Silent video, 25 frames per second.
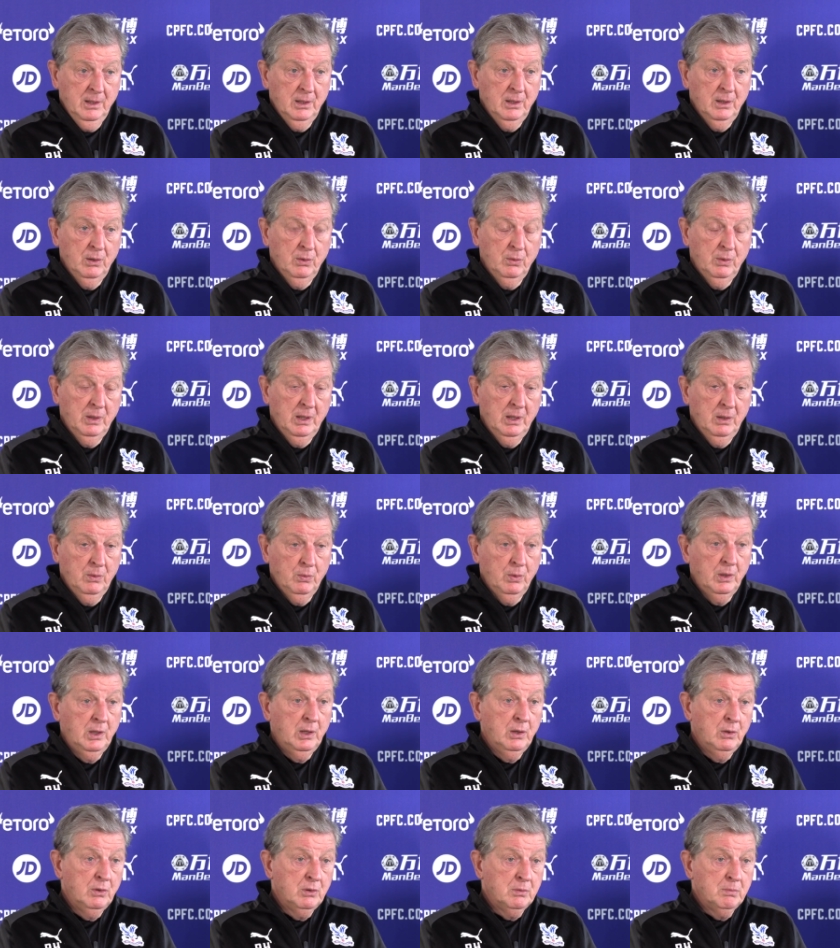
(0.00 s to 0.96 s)
You know, we,
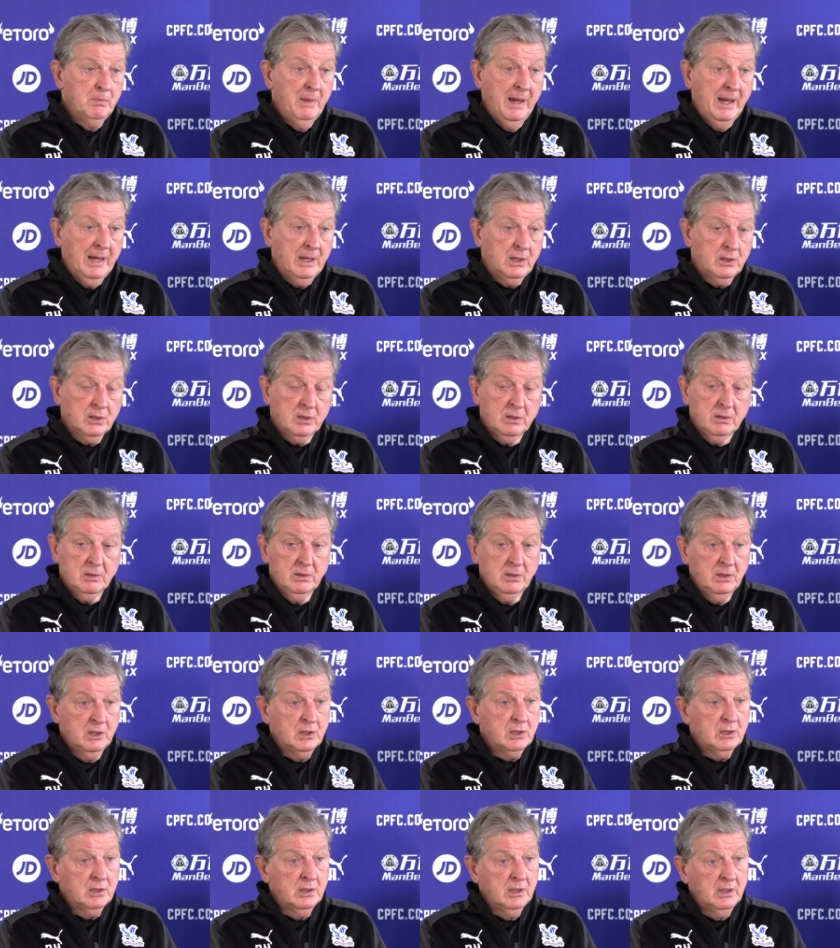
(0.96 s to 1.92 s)
we used Max
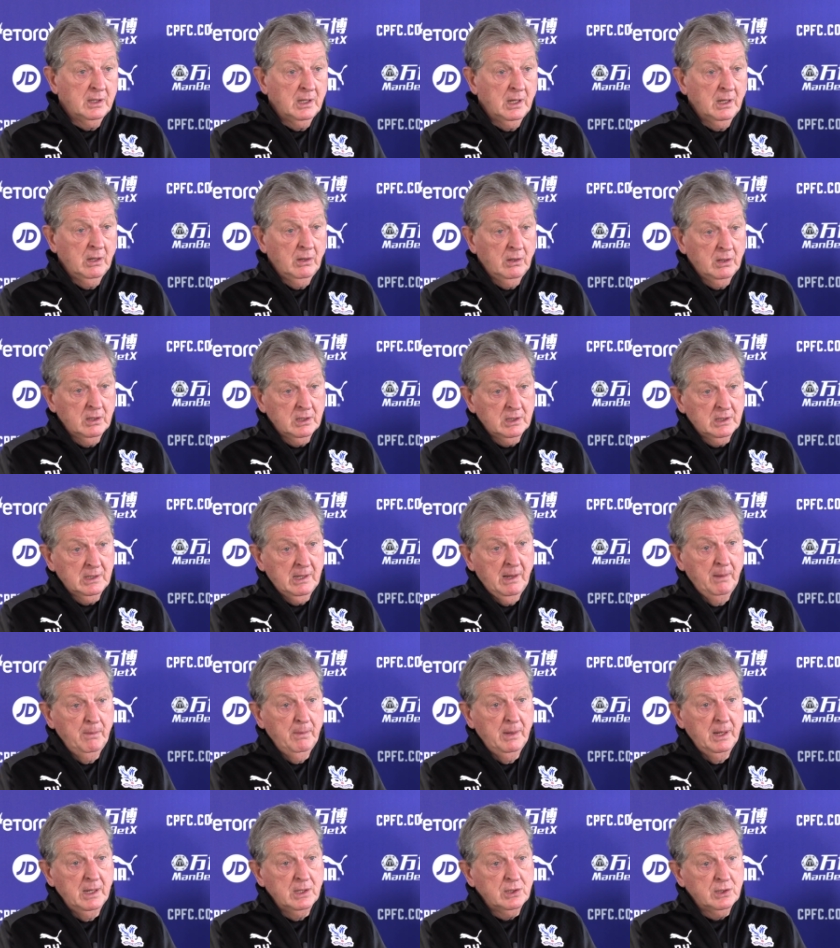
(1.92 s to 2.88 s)
just at the last
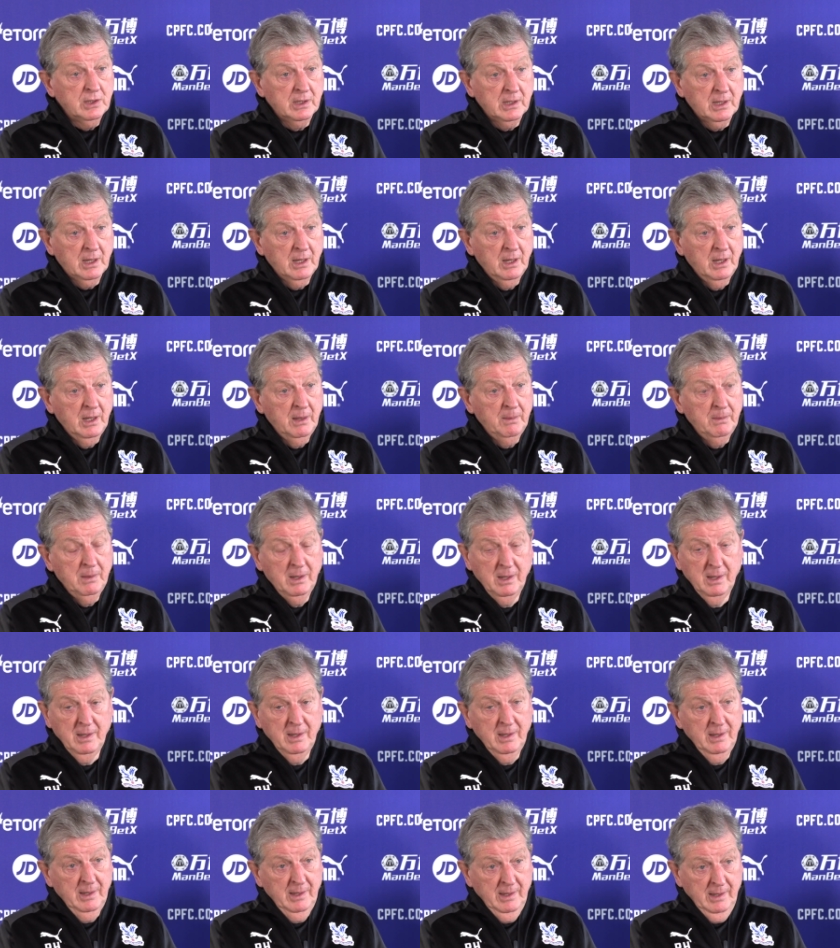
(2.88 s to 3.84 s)
10 minutes of the game,
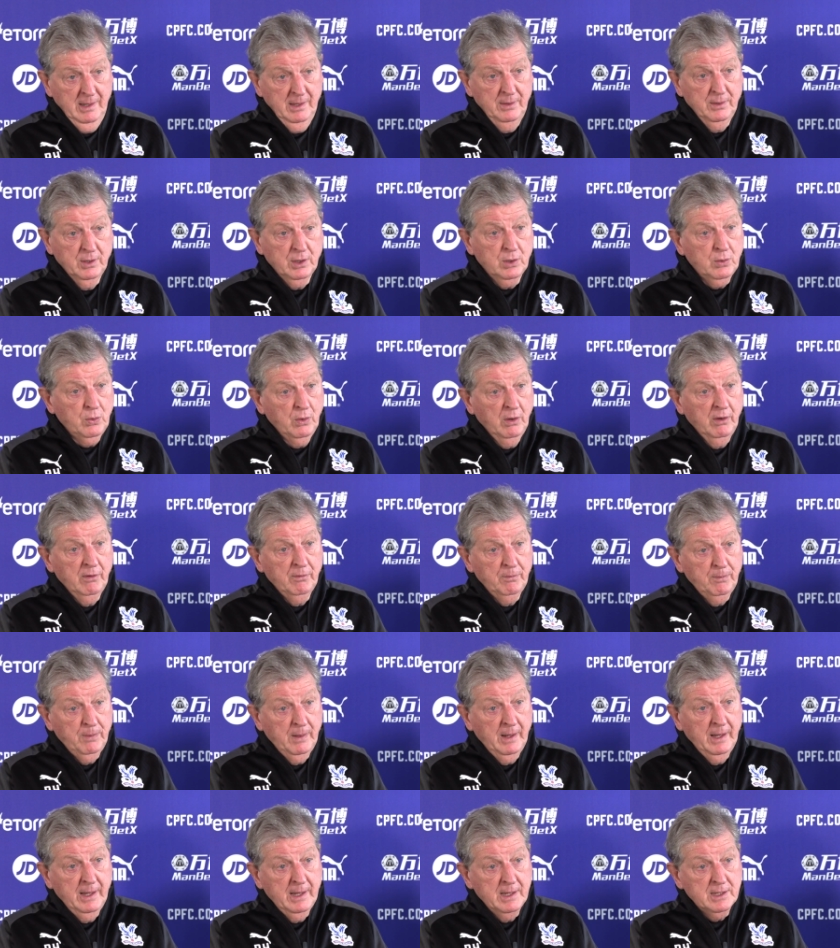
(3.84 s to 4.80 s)
and the
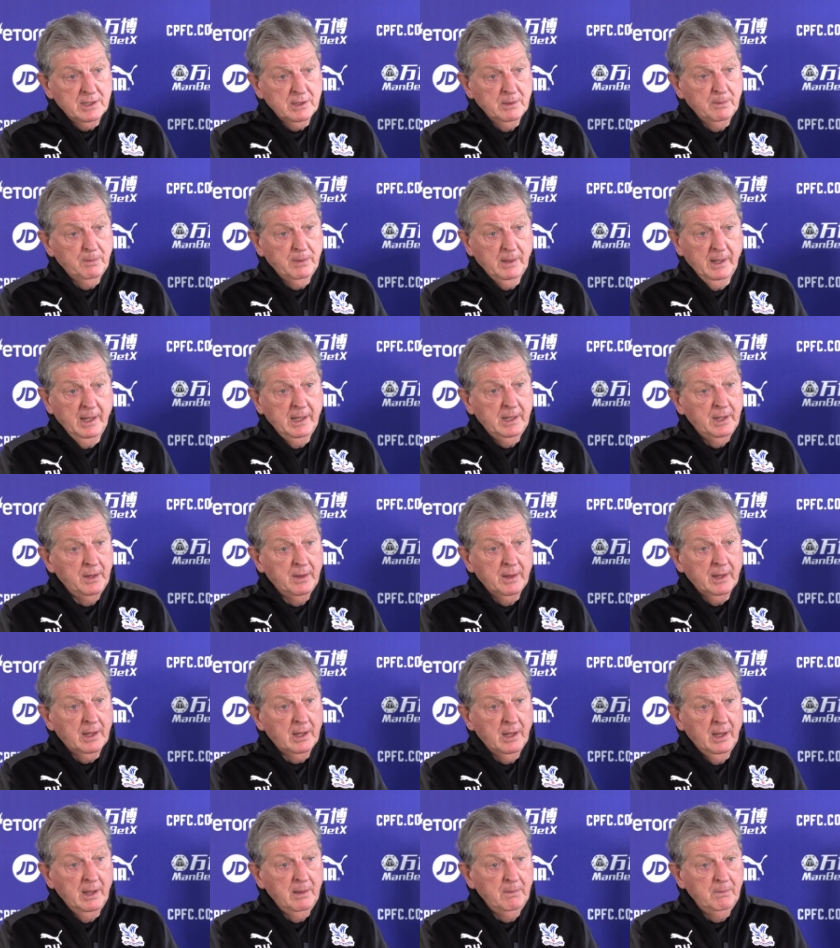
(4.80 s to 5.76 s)
12 players that played in
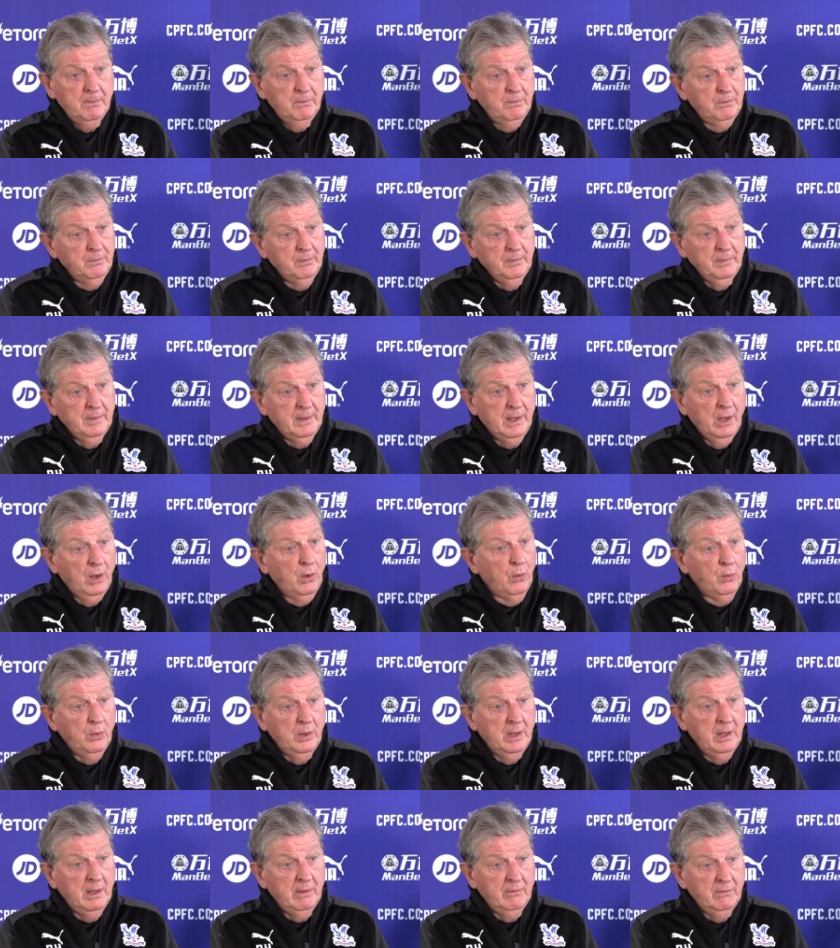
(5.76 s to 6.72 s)
the game
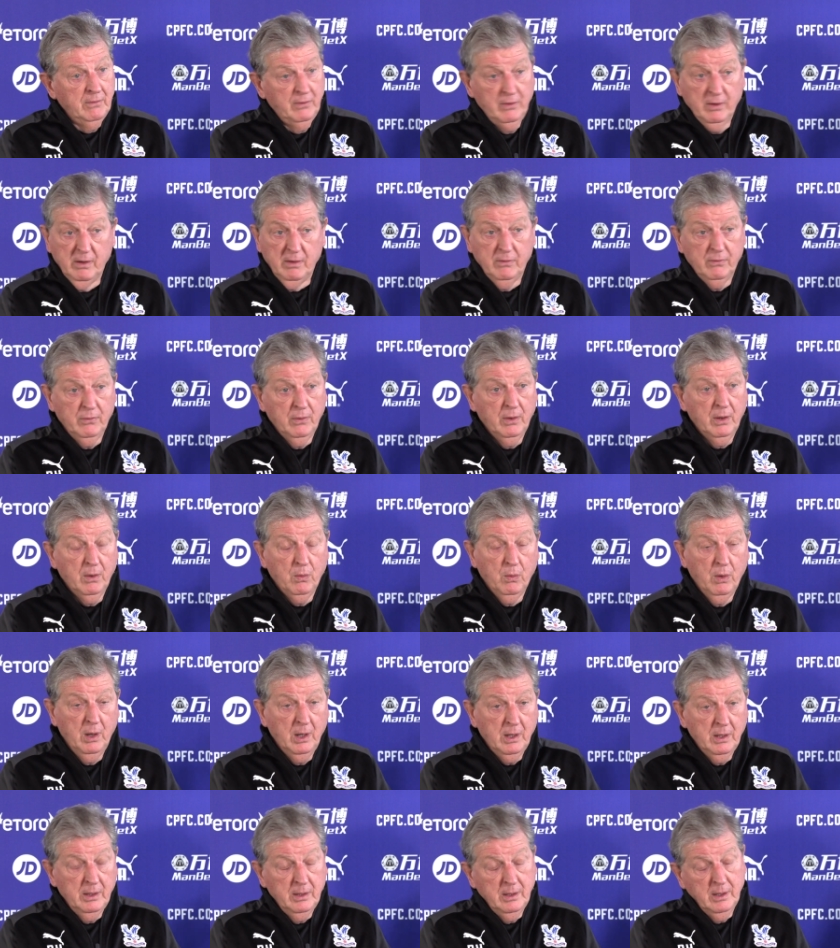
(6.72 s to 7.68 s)
dealt with it very, very
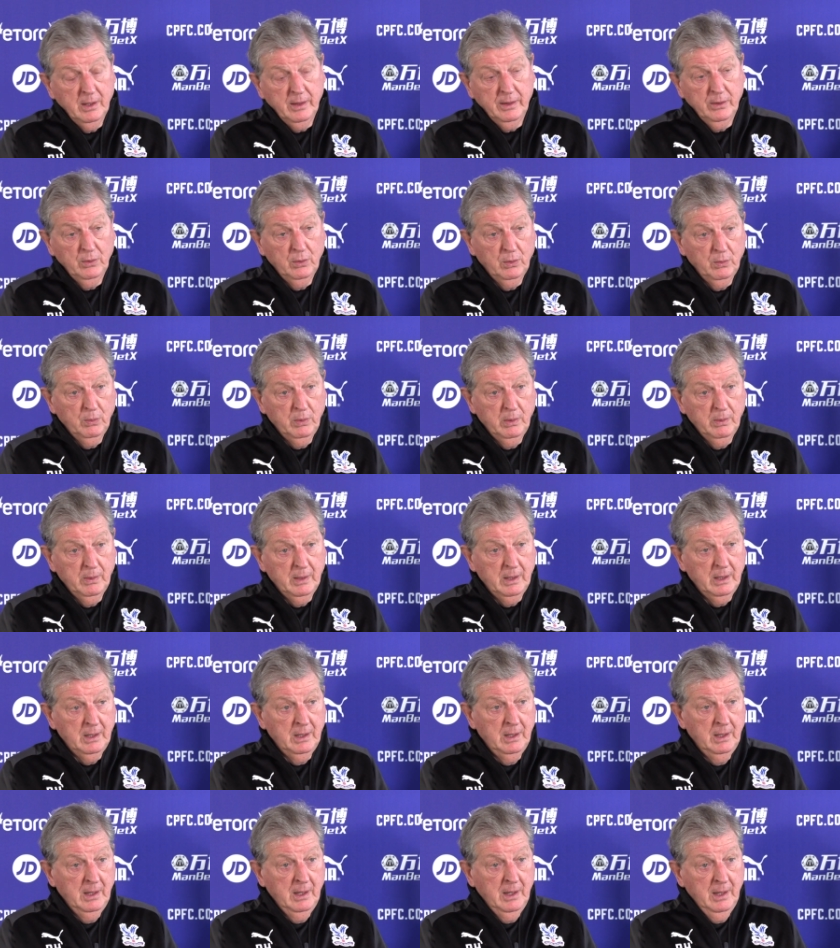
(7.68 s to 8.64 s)
well, and I thought we
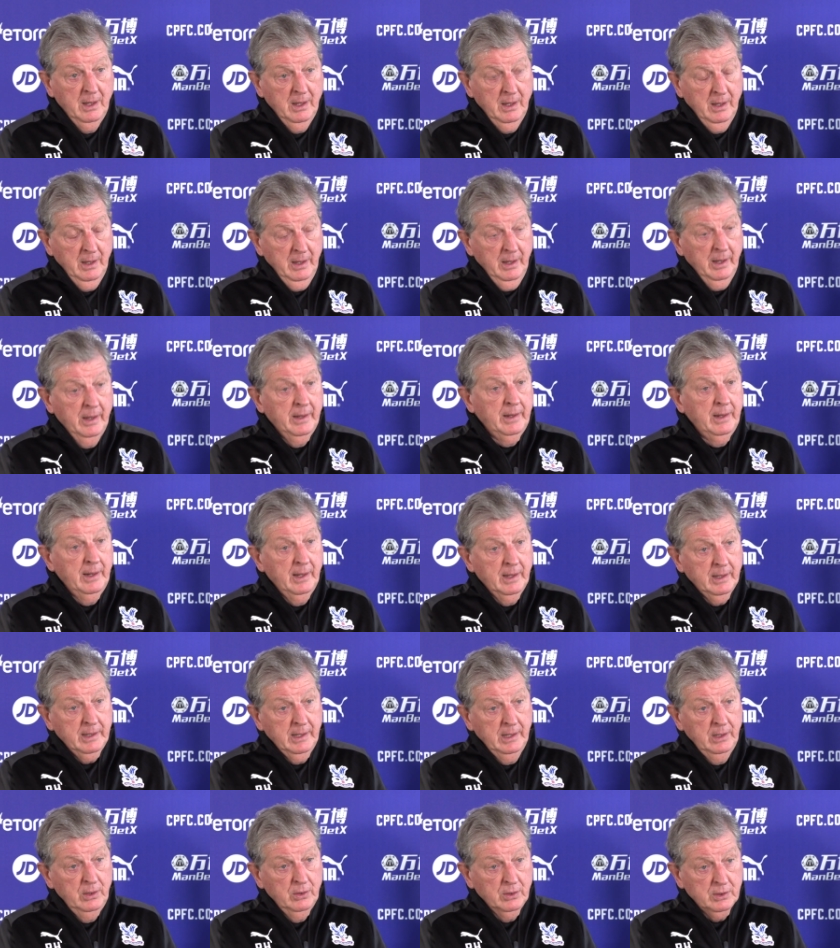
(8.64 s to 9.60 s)
were
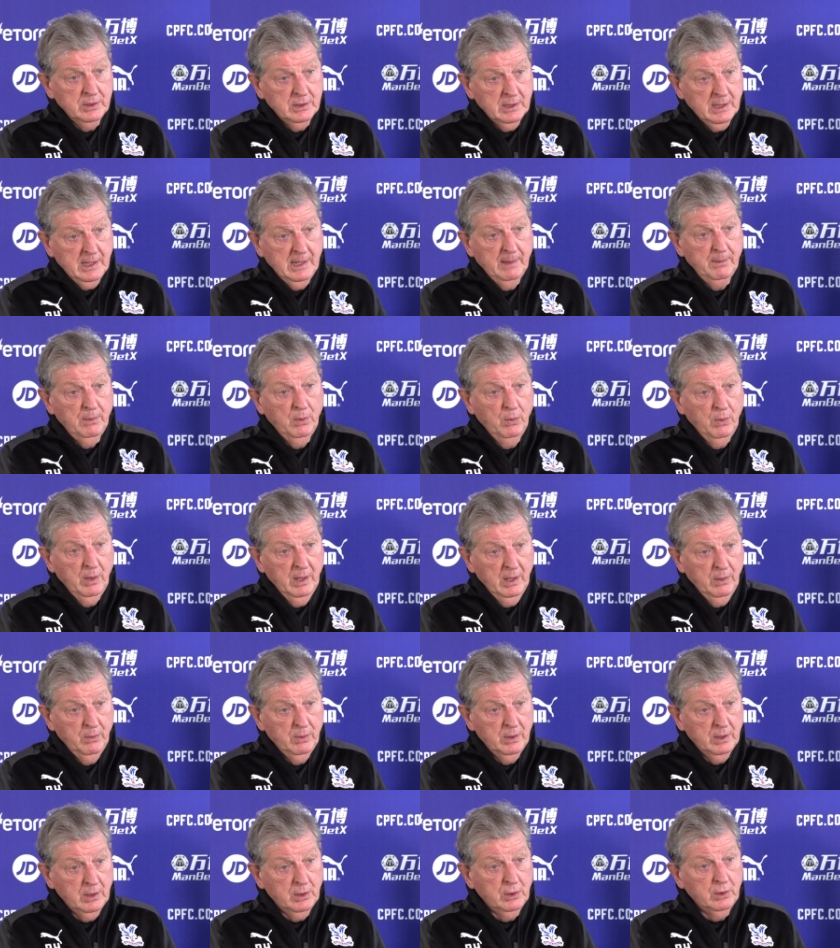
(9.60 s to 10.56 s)
unlucky not to come
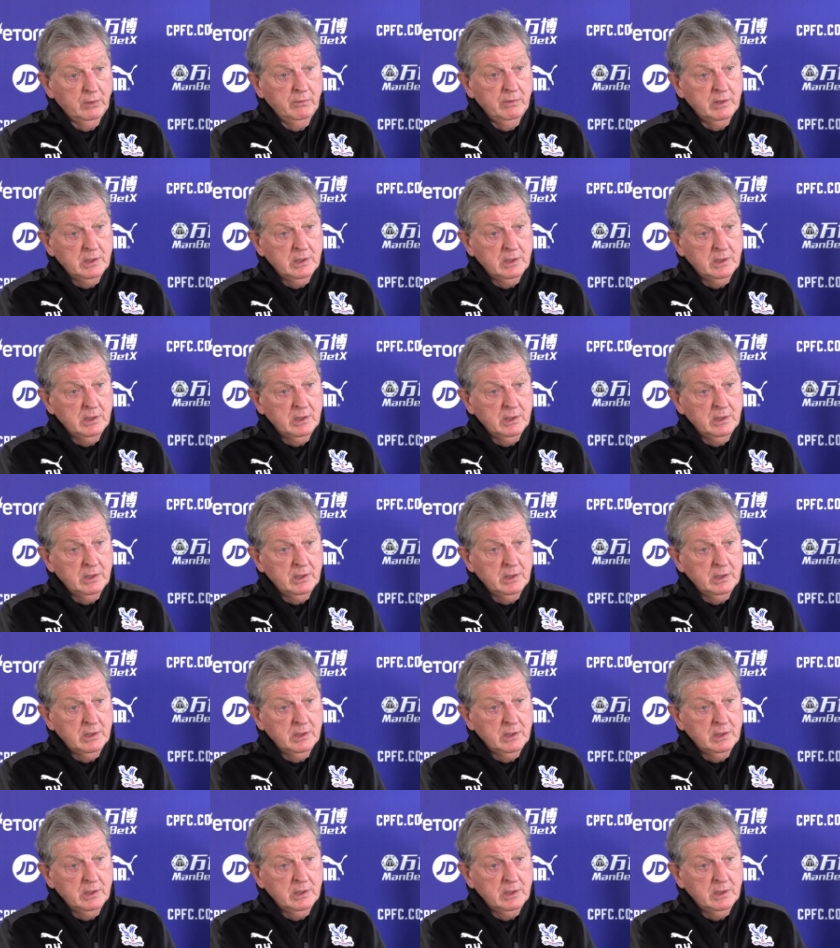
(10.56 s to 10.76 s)
away with a good